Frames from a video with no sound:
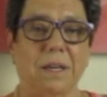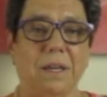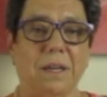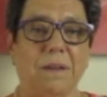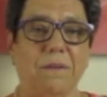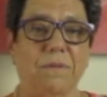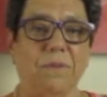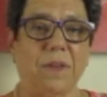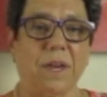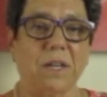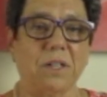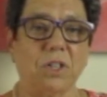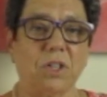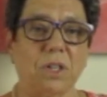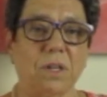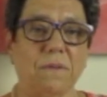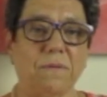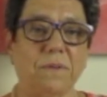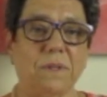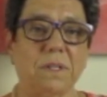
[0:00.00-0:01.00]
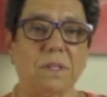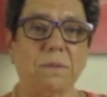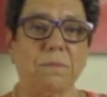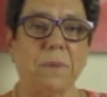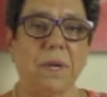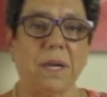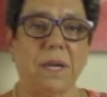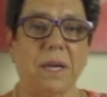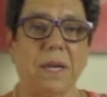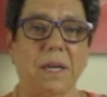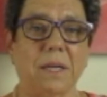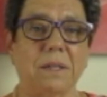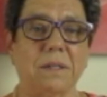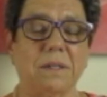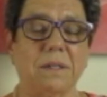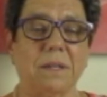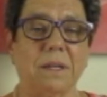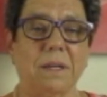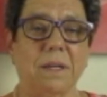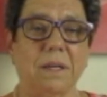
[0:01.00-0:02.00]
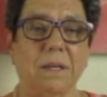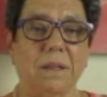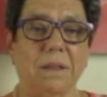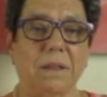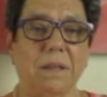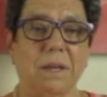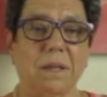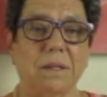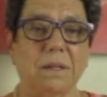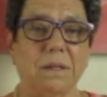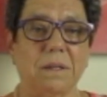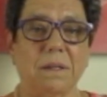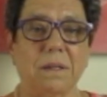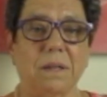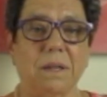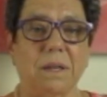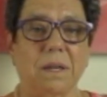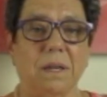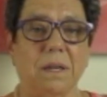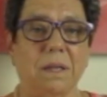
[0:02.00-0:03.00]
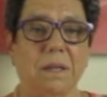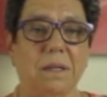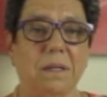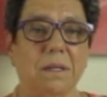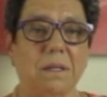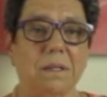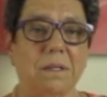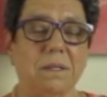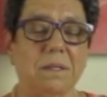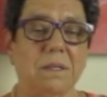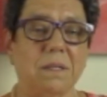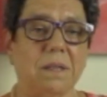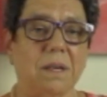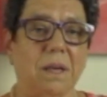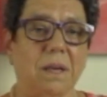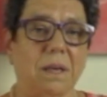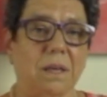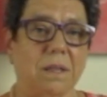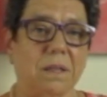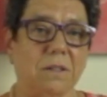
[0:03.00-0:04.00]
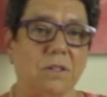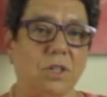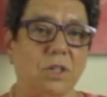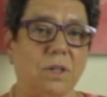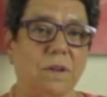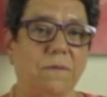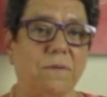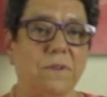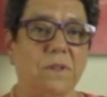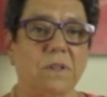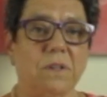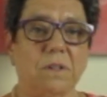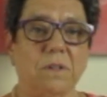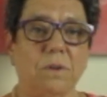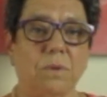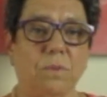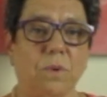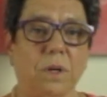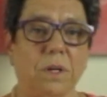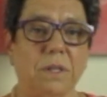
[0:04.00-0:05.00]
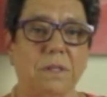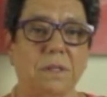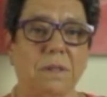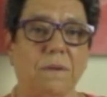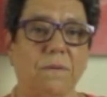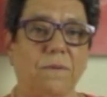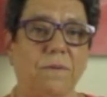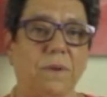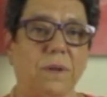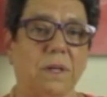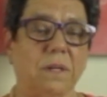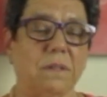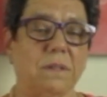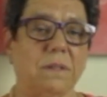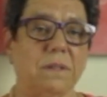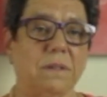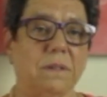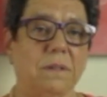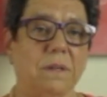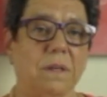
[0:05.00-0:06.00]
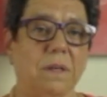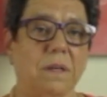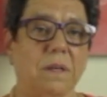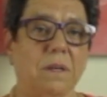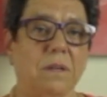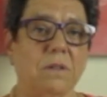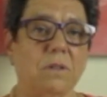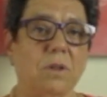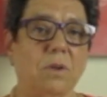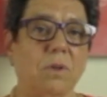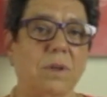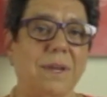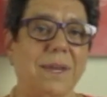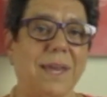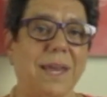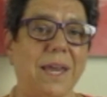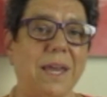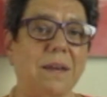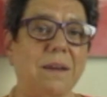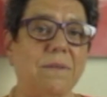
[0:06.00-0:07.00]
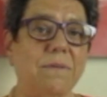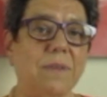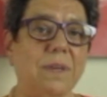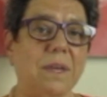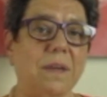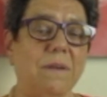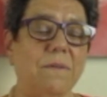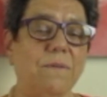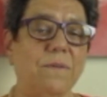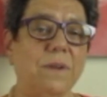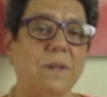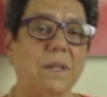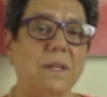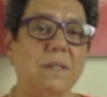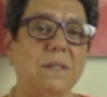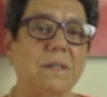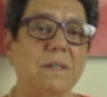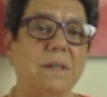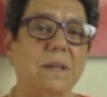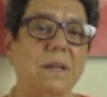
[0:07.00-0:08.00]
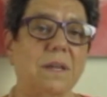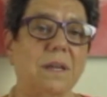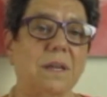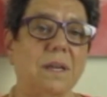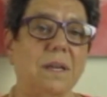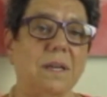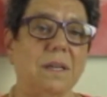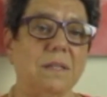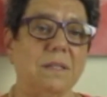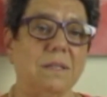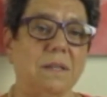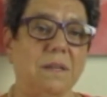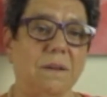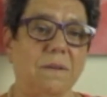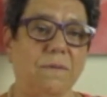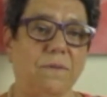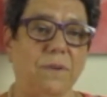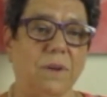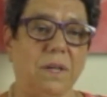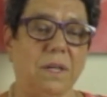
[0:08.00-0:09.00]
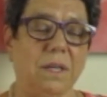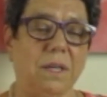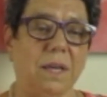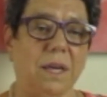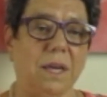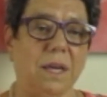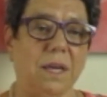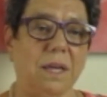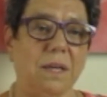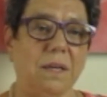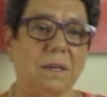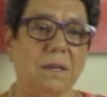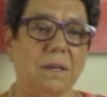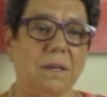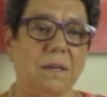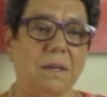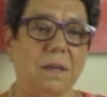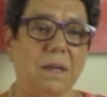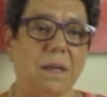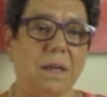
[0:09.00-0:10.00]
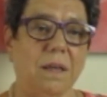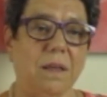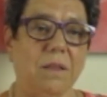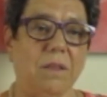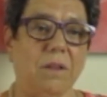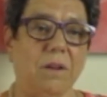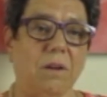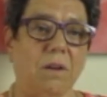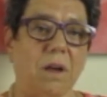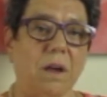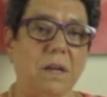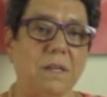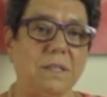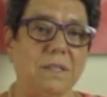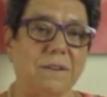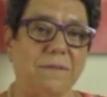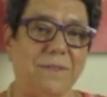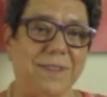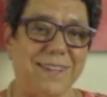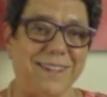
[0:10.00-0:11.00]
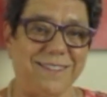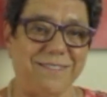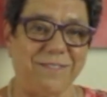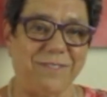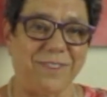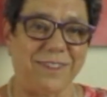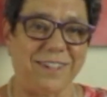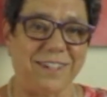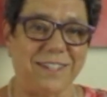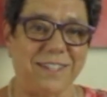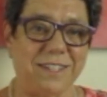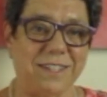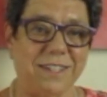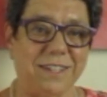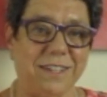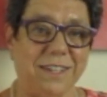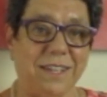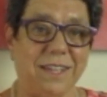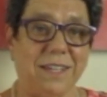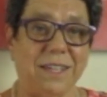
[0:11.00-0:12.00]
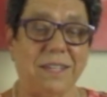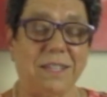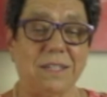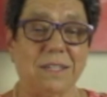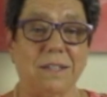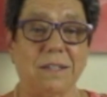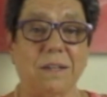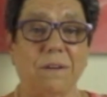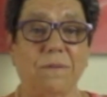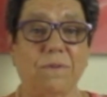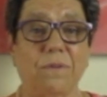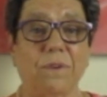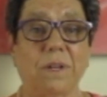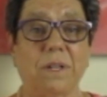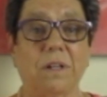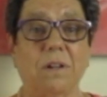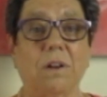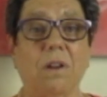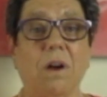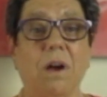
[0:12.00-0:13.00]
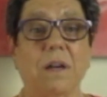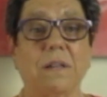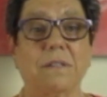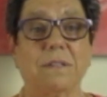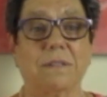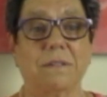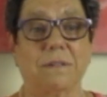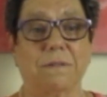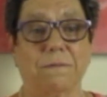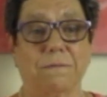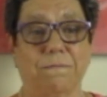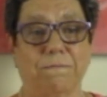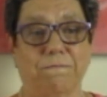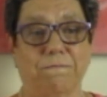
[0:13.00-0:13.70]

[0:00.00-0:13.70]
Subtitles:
If that shift is made, then it is the shift to what is infinite. So the gain of the infinite is an infinite gain. The loss of the infinite is an infinite loss.